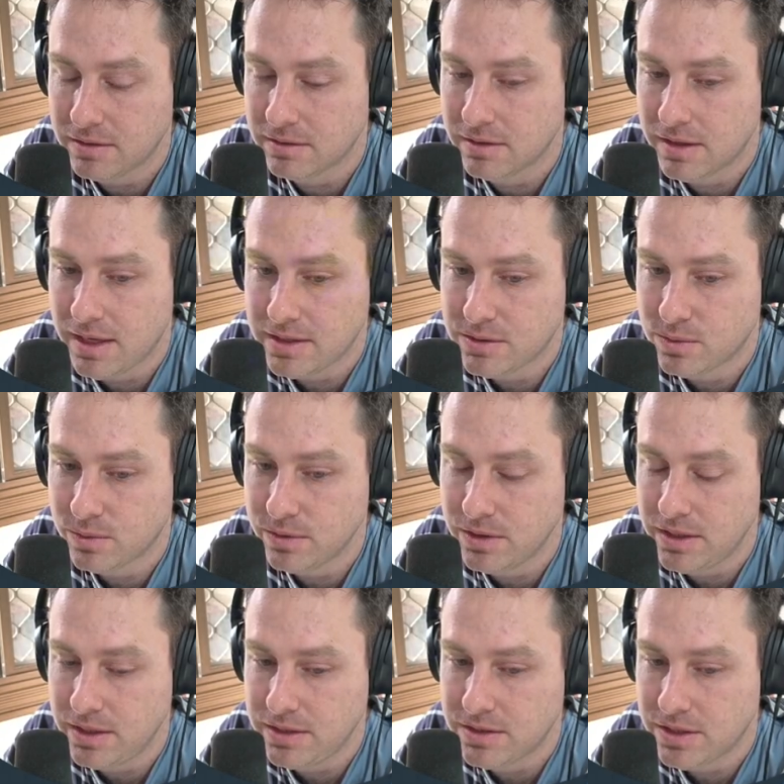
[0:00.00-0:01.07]
That's all you
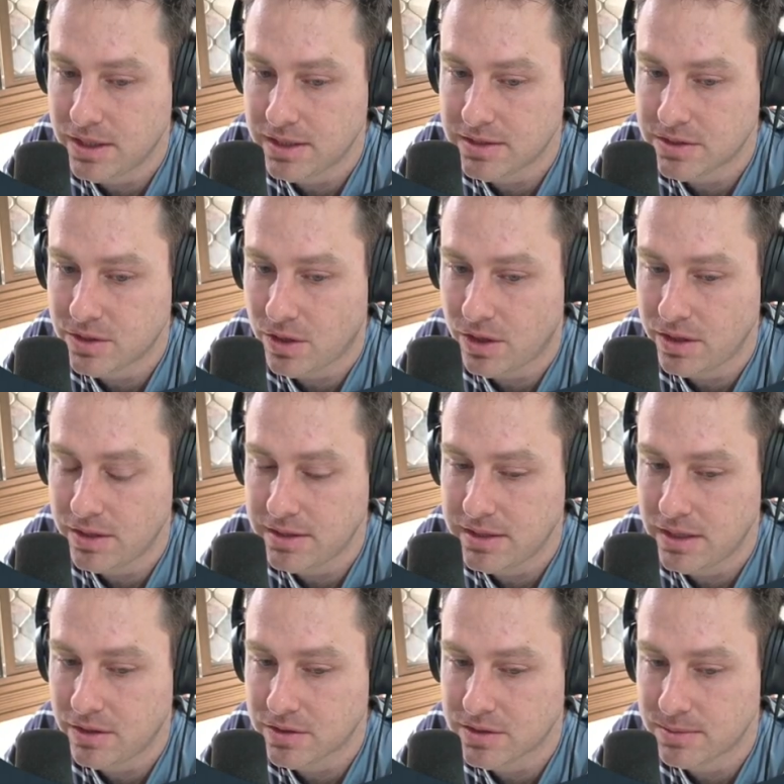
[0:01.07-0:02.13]
need to get started.
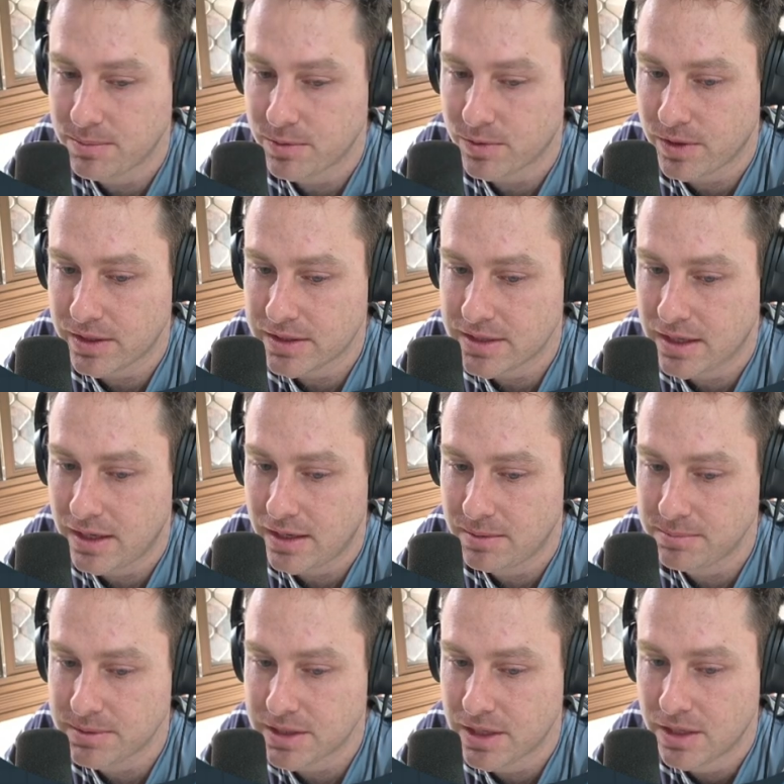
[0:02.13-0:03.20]
Here are some of the run
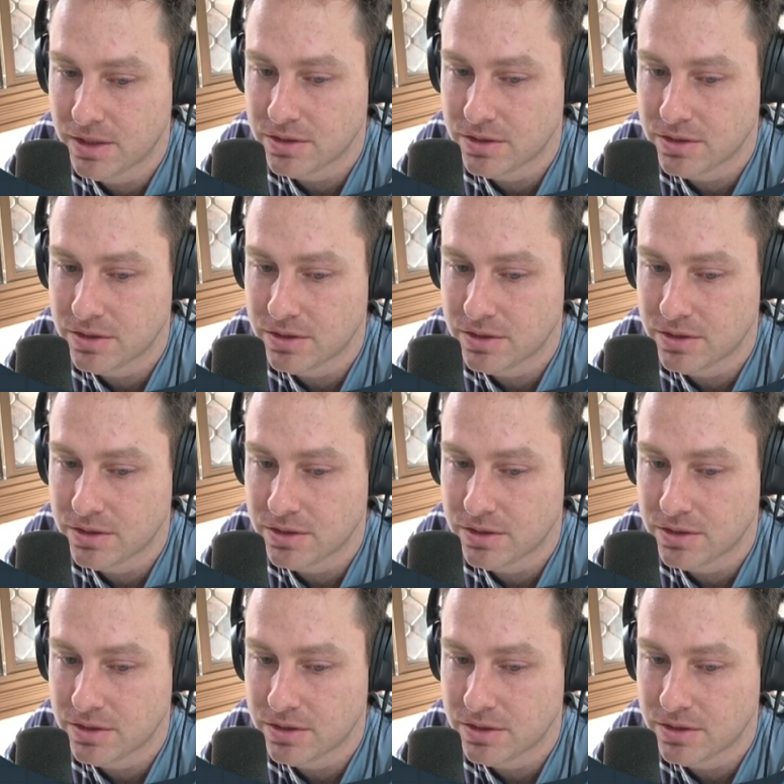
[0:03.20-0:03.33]
times.